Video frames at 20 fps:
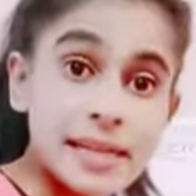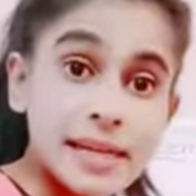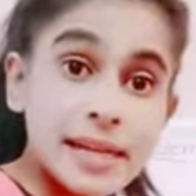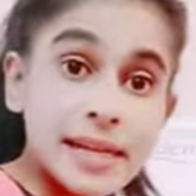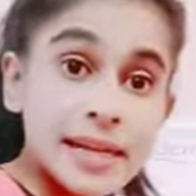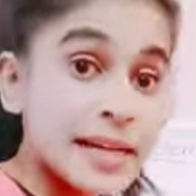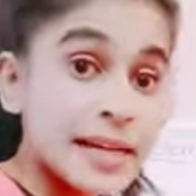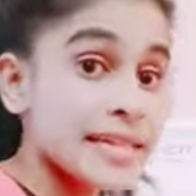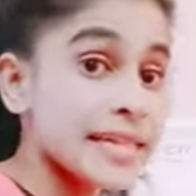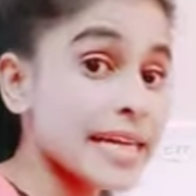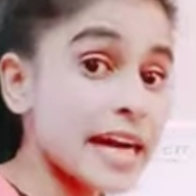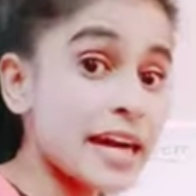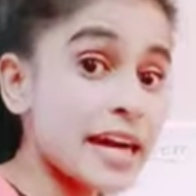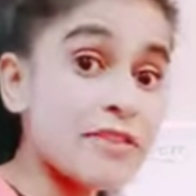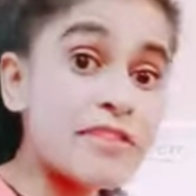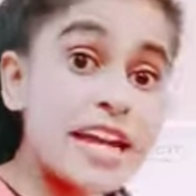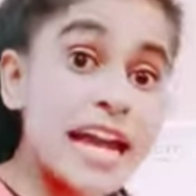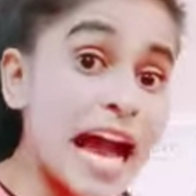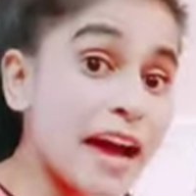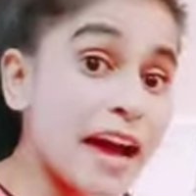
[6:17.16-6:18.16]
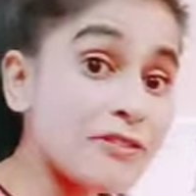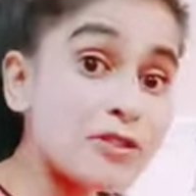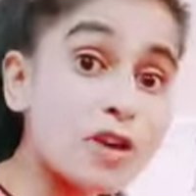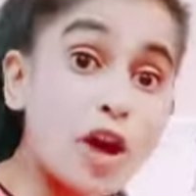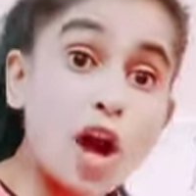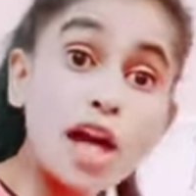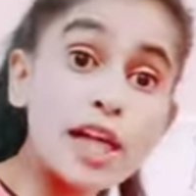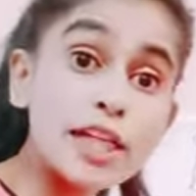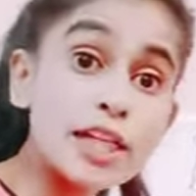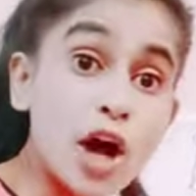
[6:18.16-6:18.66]
Here we have
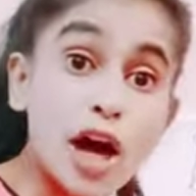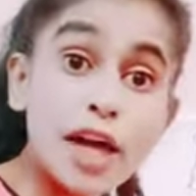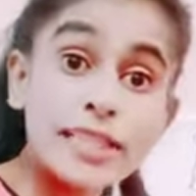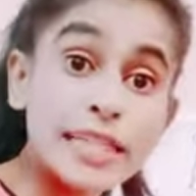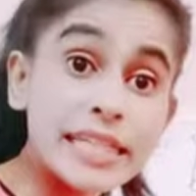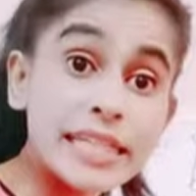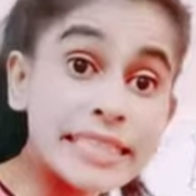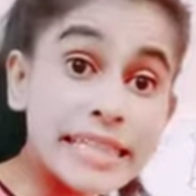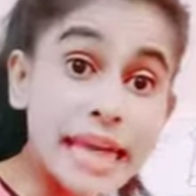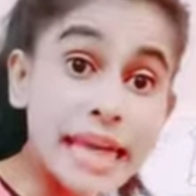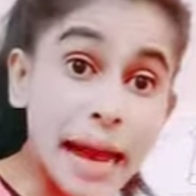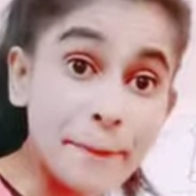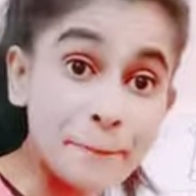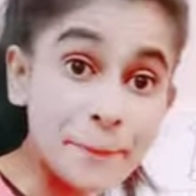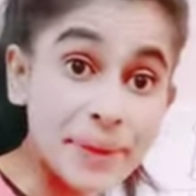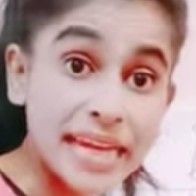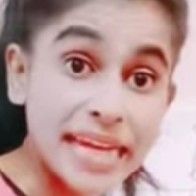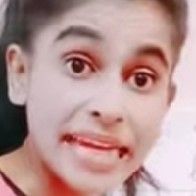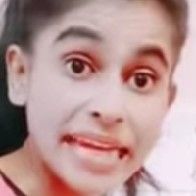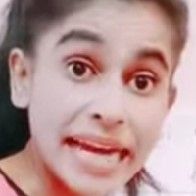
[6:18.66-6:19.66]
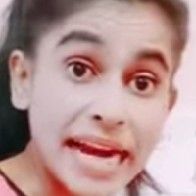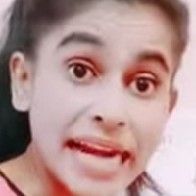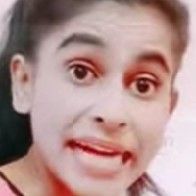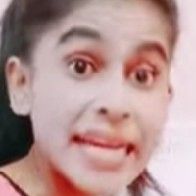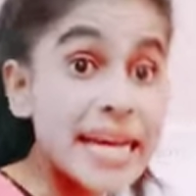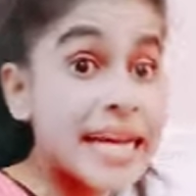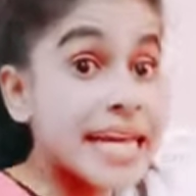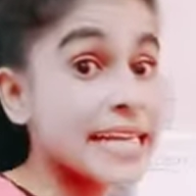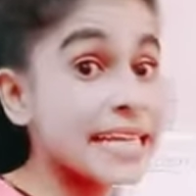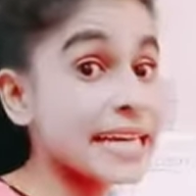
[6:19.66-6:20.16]
not got the tapering end.
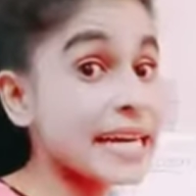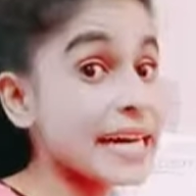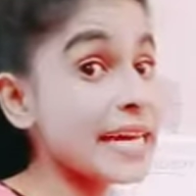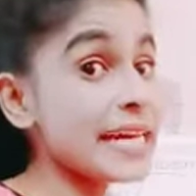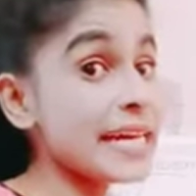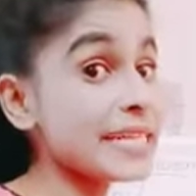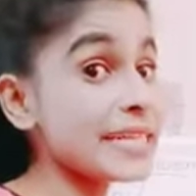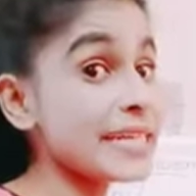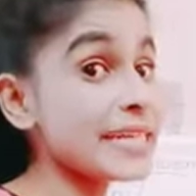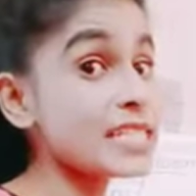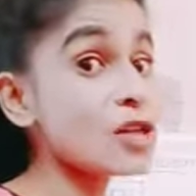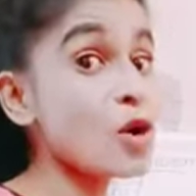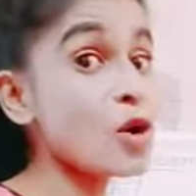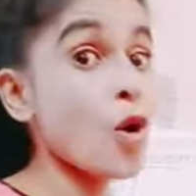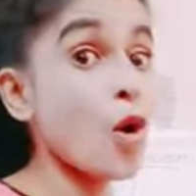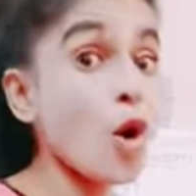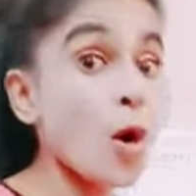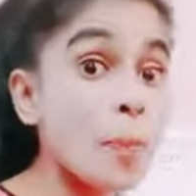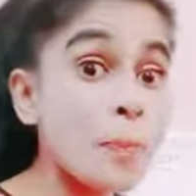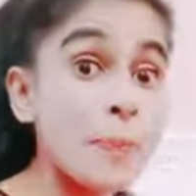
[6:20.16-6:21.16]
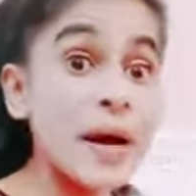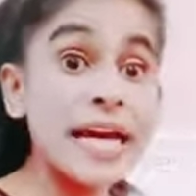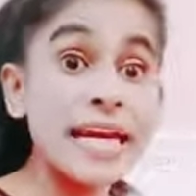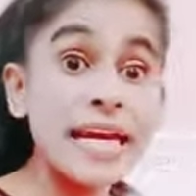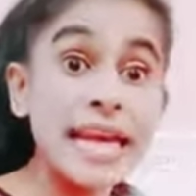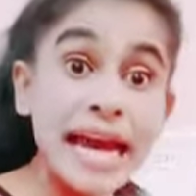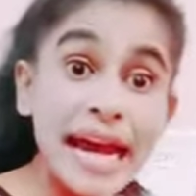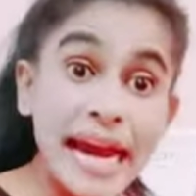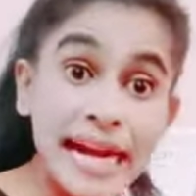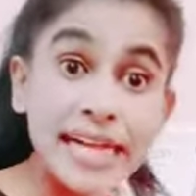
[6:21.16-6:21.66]
Here it is open
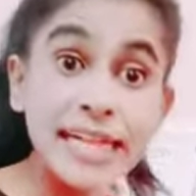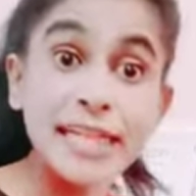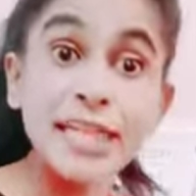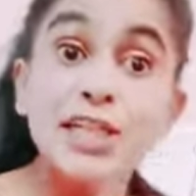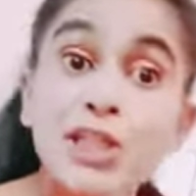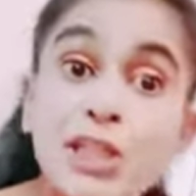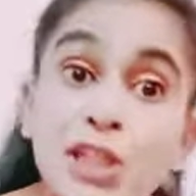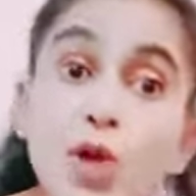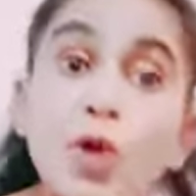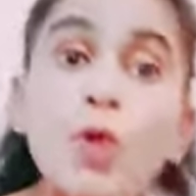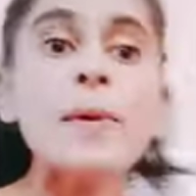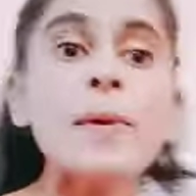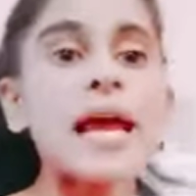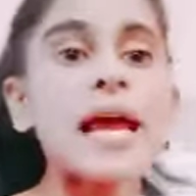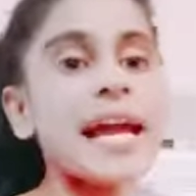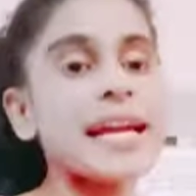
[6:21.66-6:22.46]
end tube-like